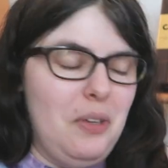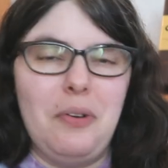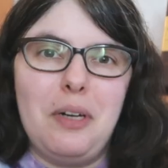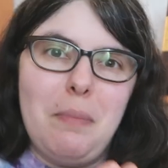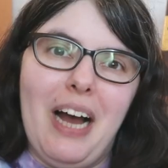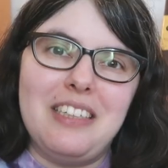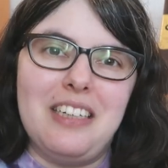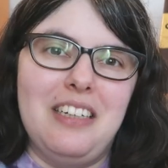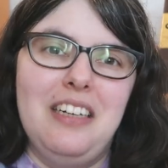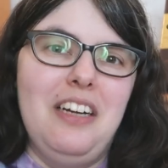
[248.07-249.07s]
You can
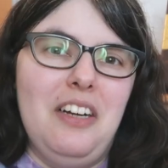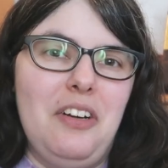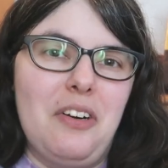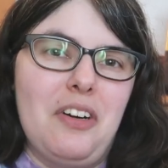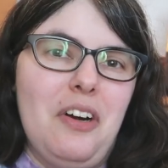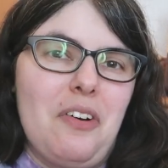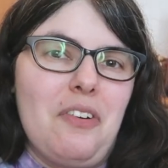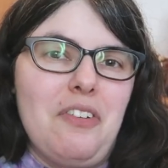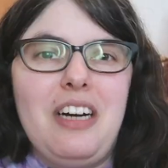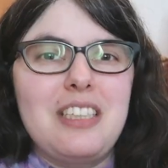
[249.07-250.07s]
imagine your
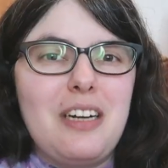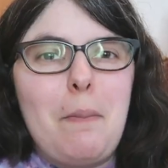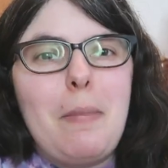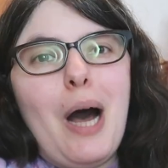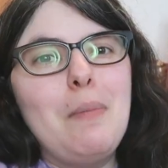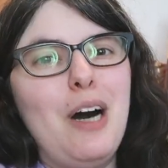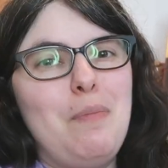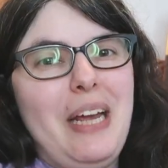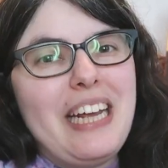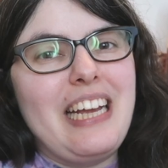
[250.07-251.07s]
Russian baba
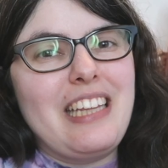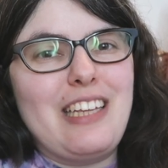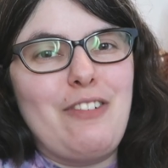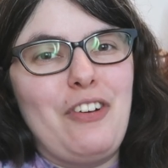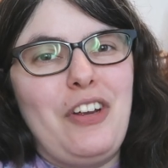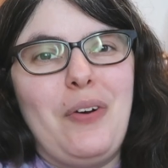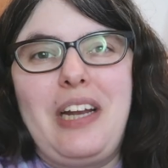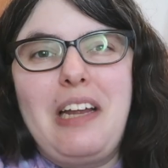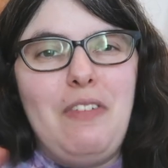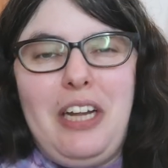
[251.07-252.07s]
making this for you
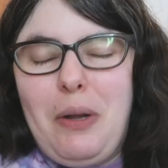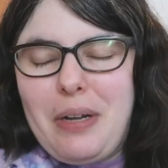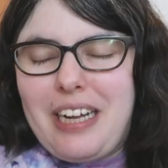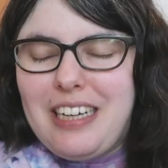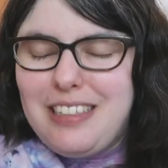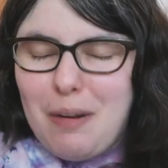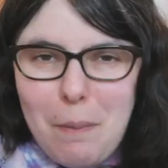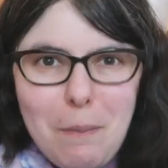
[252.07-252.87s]
and giving you like a